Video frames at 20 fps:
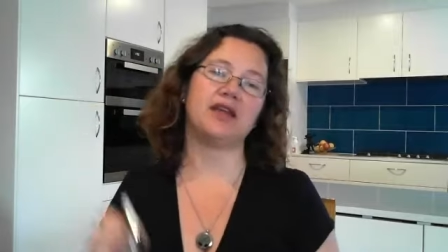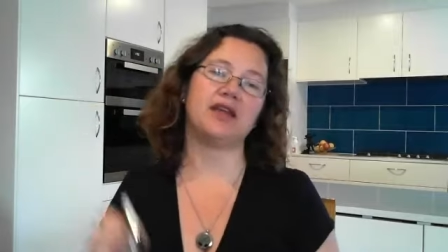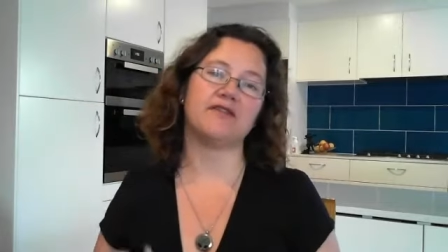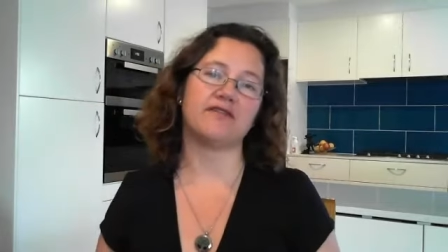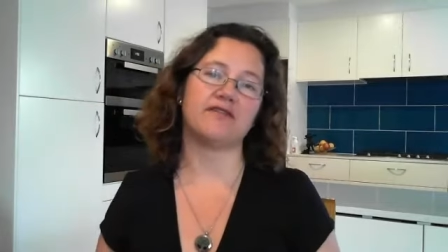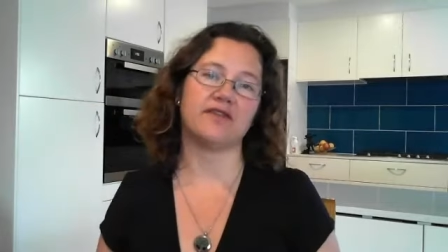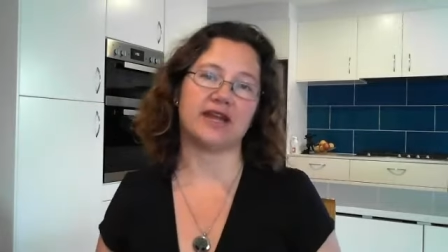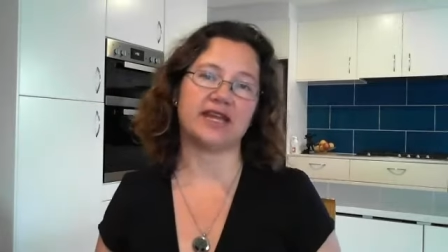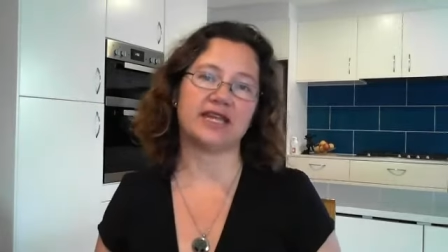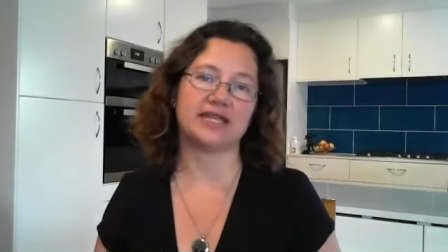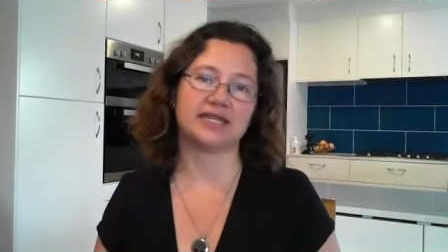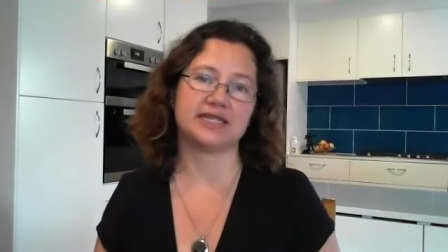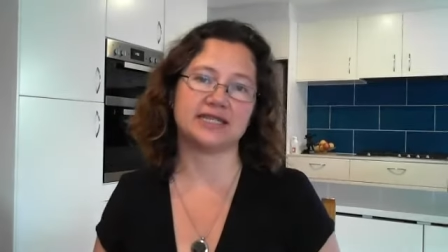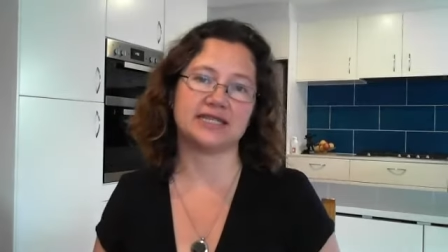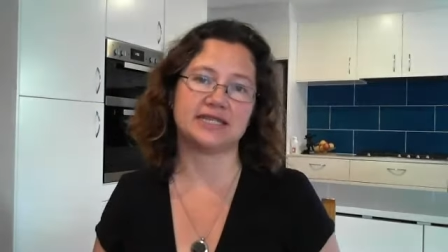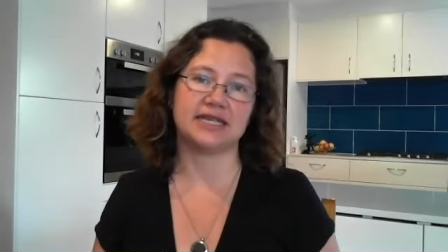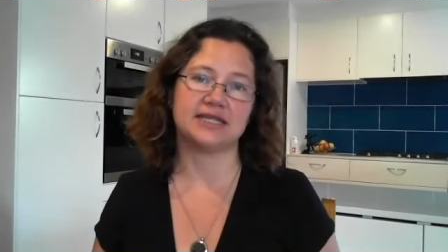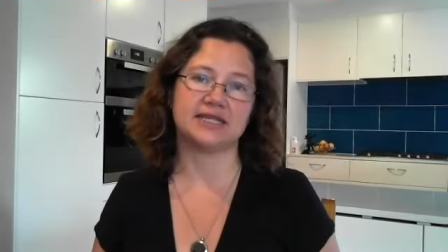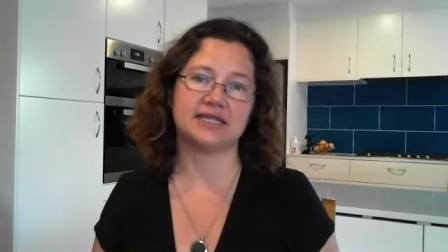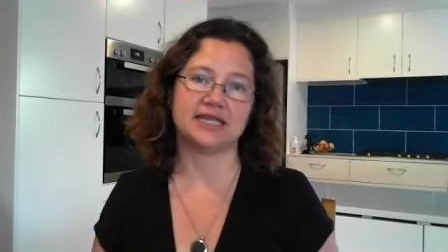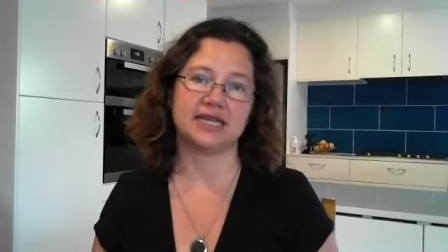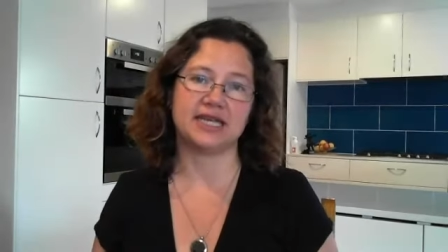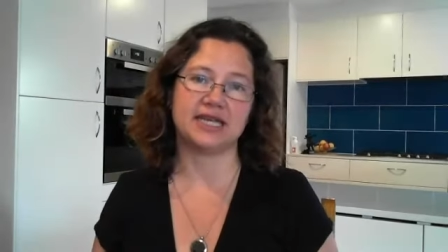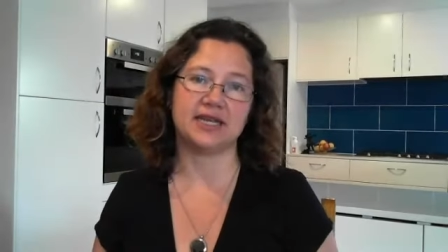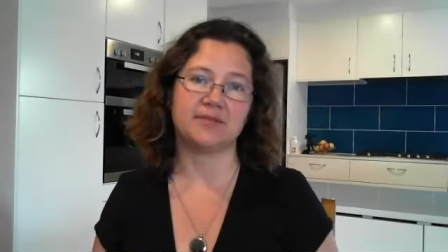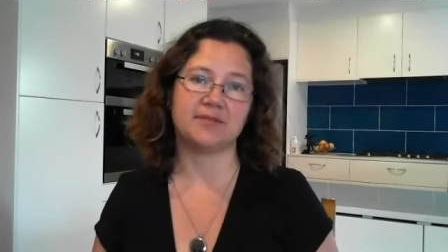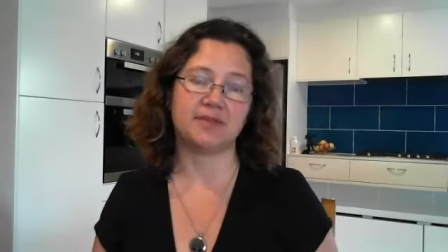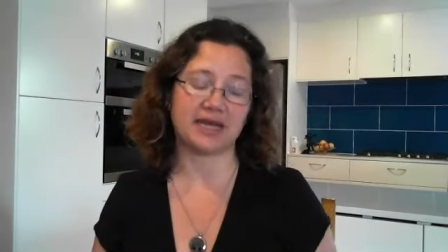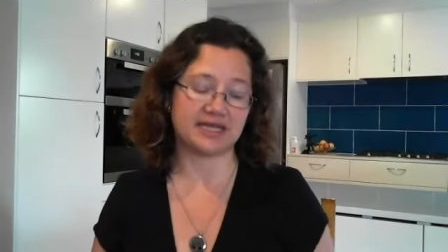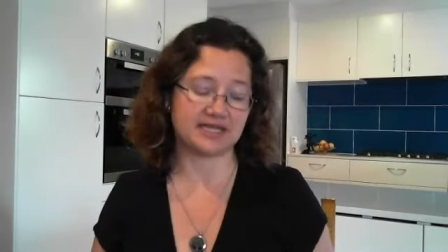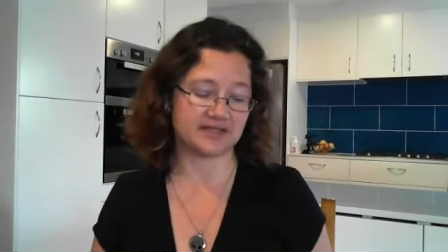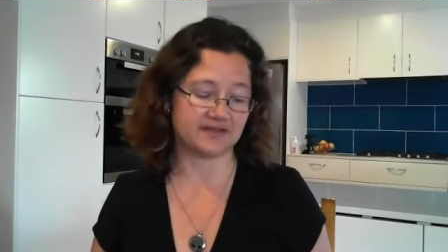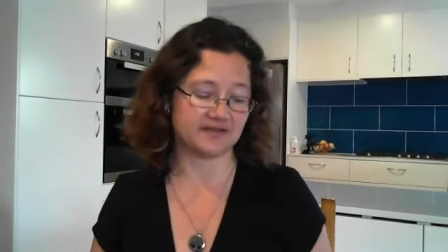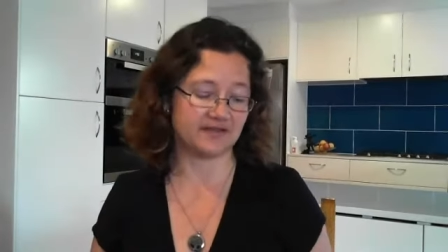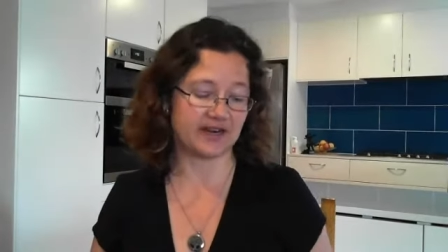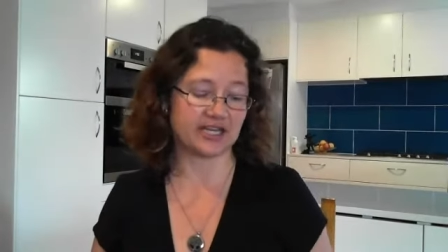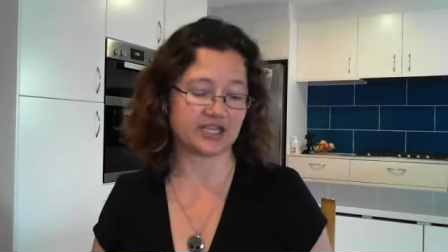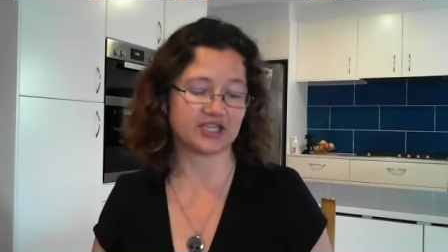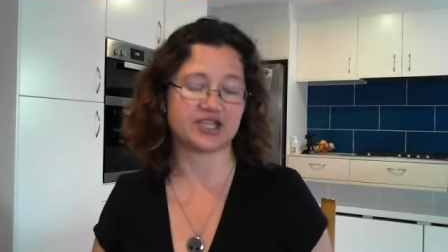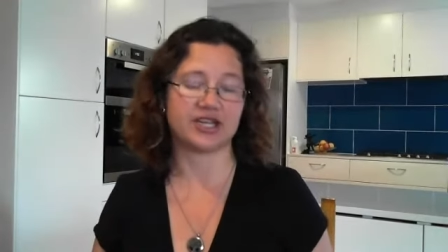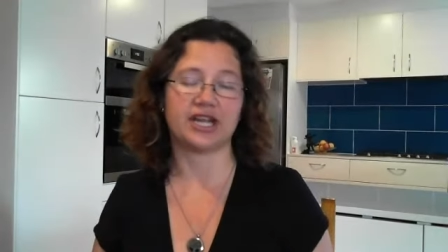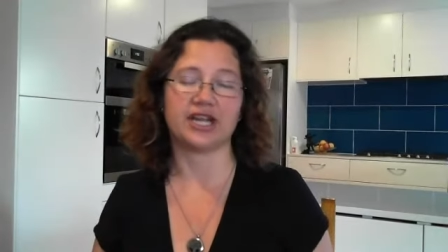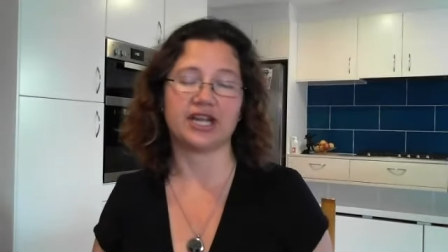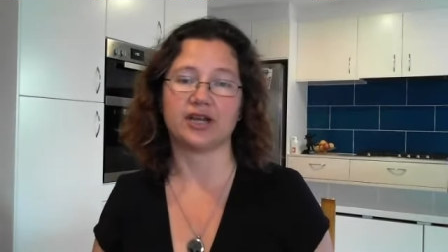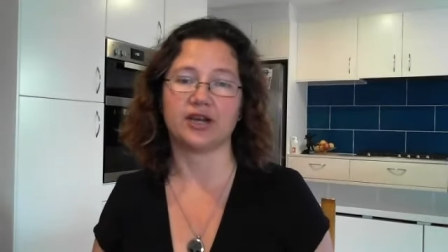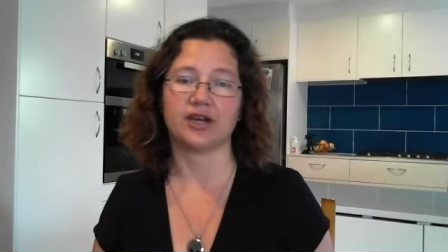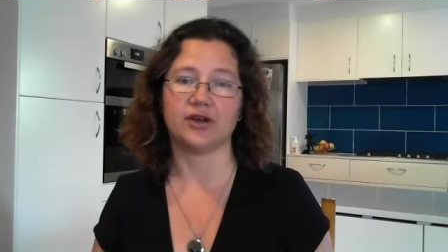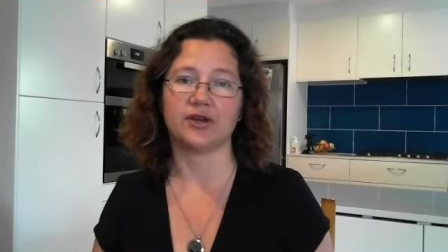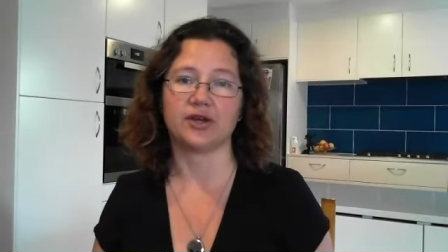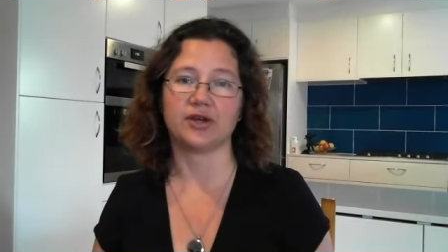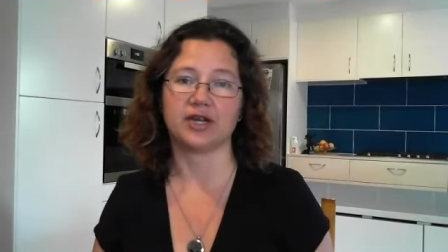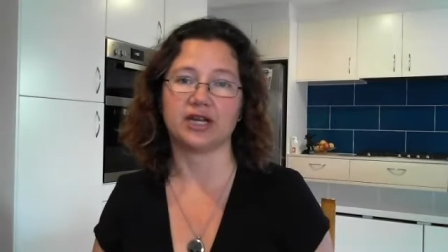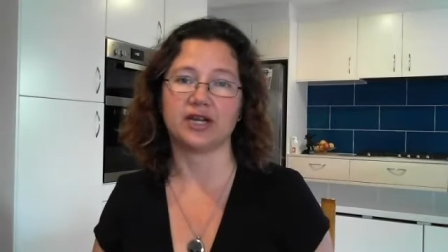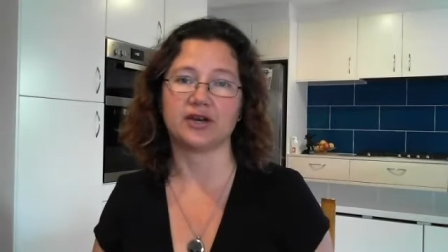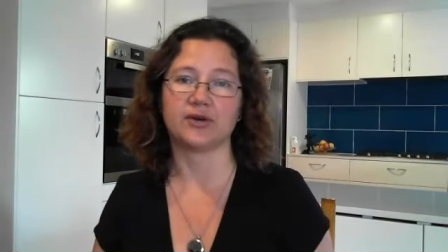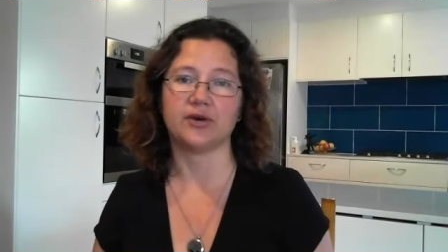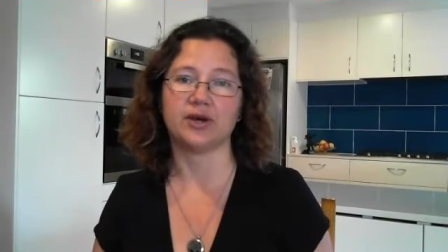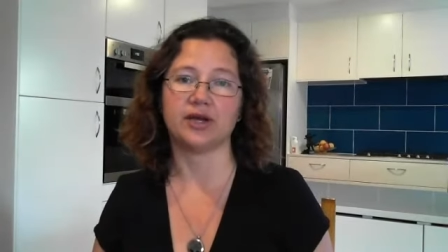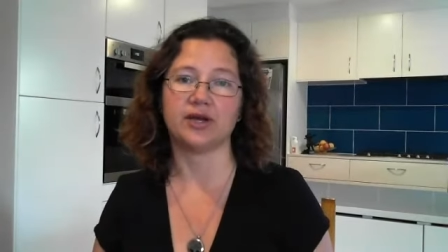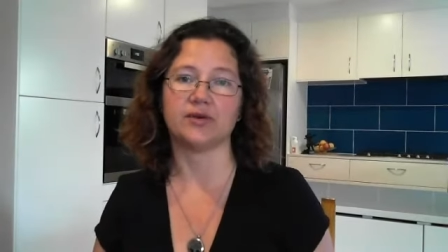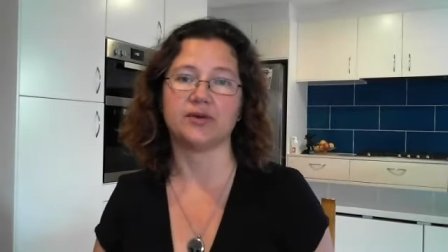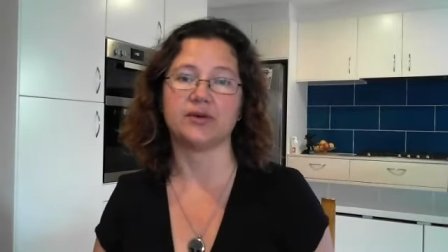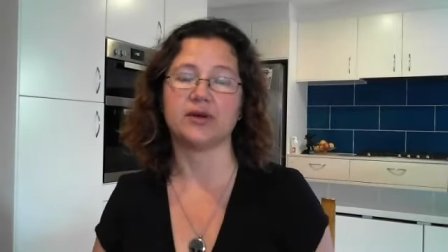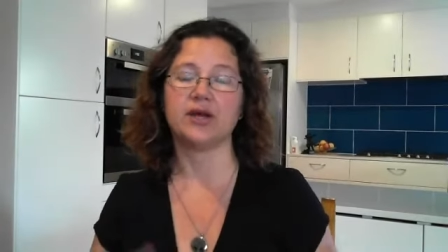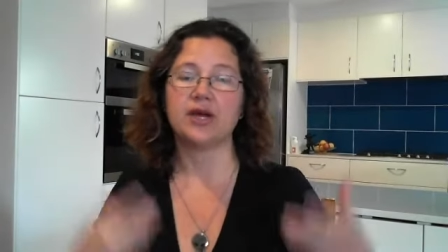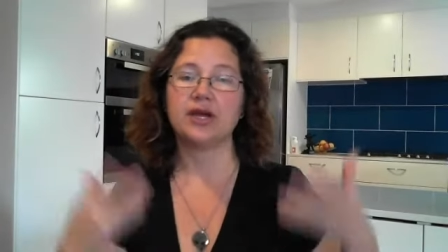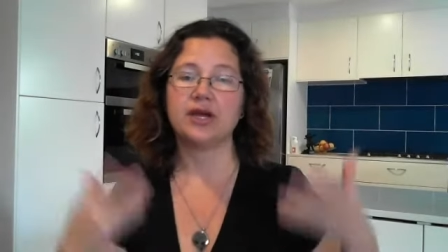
and frankincense in a base of fractionated coconut oil.